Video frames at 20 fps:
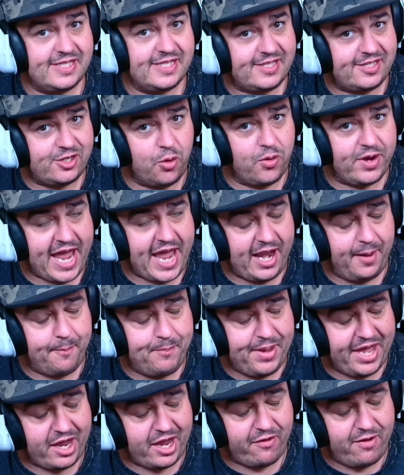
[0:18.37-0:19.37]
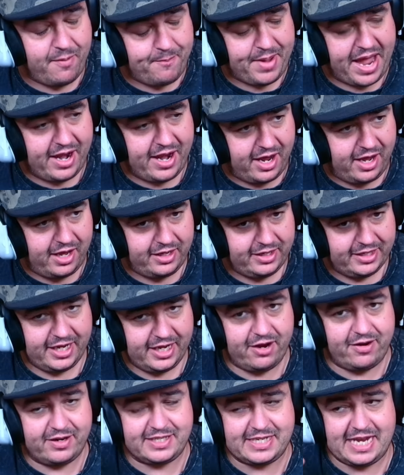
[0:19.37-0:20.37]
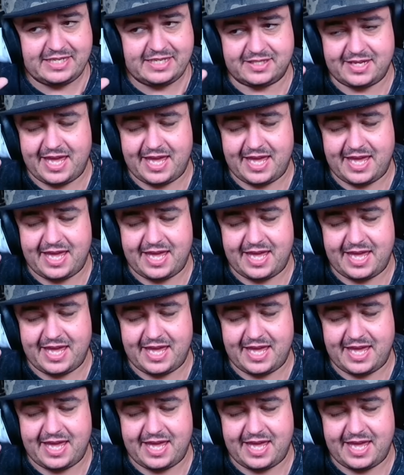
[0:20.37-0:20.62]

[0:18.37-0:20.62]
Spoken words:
still getting bigger and better here at Daz